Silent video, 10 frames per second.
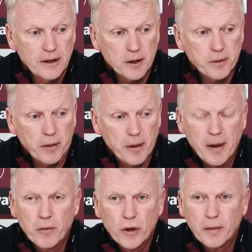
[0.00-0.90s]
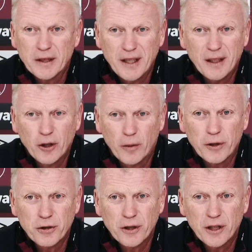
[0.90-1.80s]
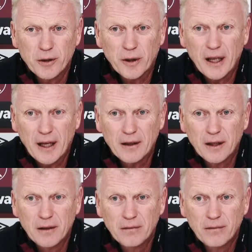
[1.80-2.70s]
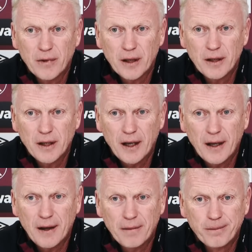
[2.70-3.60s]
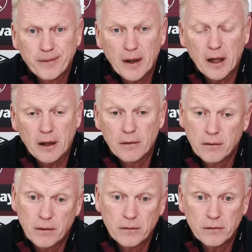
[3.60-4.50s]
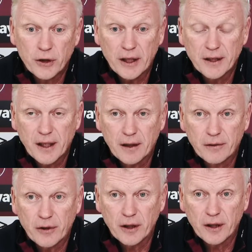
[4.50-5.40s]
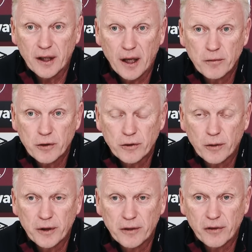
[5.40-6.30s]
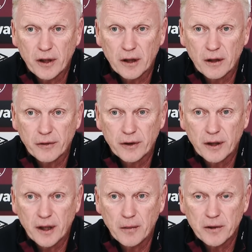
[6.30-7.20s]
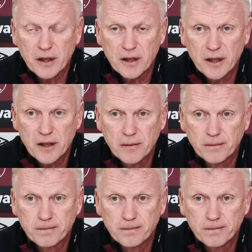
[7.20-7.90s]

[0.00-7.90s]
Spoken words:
it's probably a bit more about taking the opportunities we're getting and trying to get in front in the games. We've not been in front enough in the games this season.